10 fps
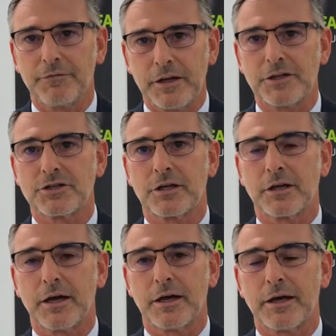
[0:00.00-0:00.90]

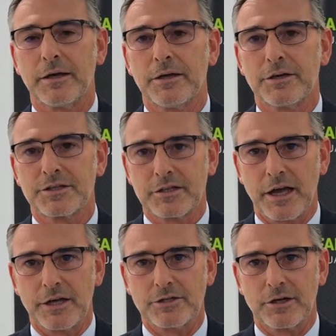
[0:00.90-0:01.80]
finishing
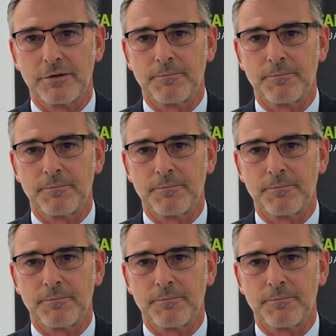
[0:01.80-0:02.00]
stage.